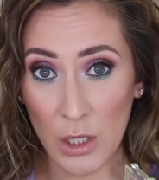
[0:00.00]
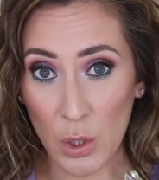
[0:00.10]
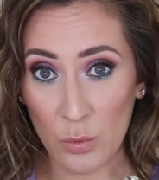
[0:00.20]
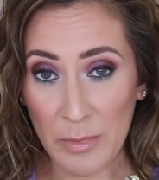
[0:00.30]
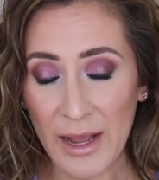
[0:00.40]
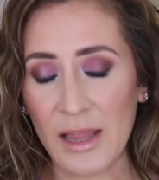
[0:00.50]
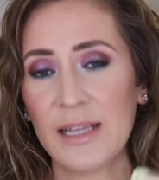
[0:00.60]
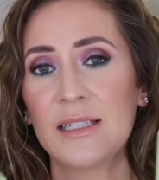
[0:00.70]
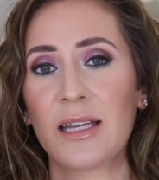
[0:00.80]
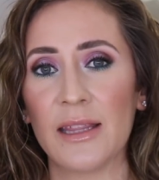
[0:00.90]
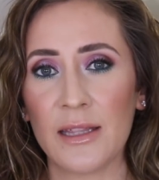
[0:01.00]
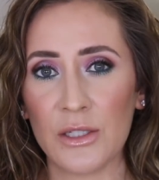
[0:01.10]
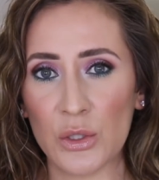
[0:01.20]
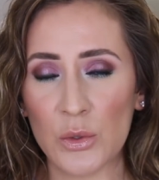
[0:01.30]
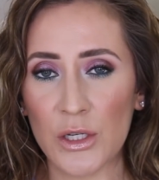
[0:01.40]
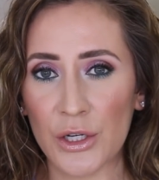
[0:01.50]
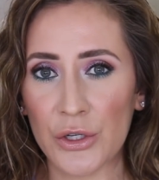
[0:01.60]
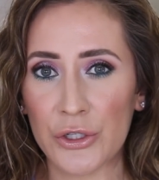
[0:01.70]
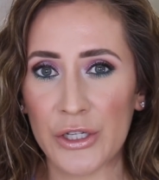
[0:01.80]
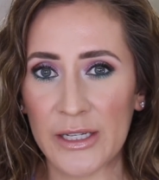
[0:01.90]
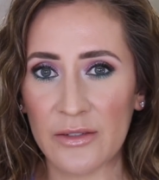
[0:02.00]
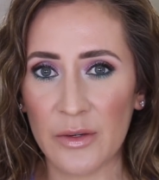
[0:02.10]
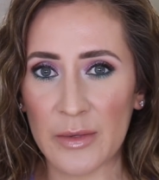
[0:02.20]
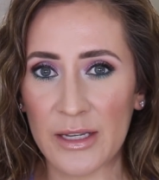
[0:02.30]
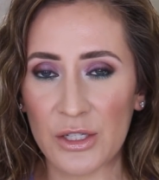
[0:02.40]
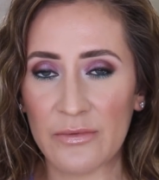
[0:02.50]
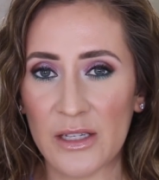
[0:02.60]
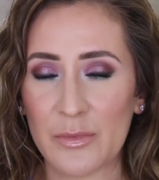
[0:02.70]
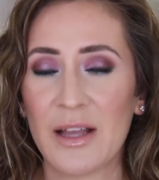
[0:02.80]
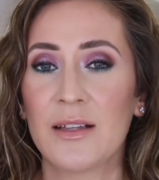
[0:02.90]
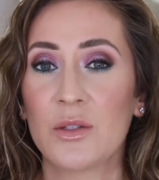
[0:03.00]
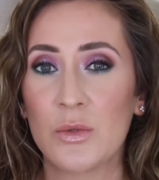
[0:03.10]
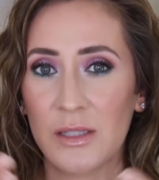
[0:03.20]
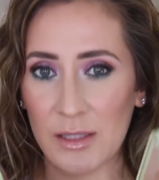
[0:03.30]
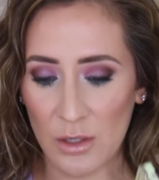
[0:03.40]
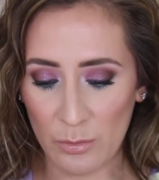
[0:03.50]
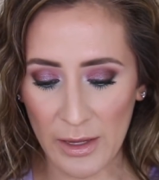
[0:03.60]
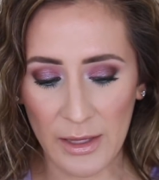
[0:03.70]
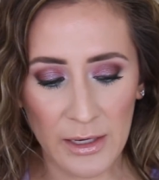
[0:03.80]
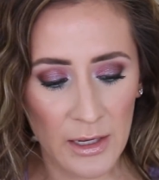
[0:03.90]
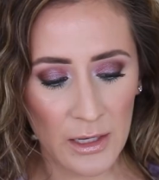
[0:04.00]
own palette and then the two darker shades from each of these palettes was its own palette.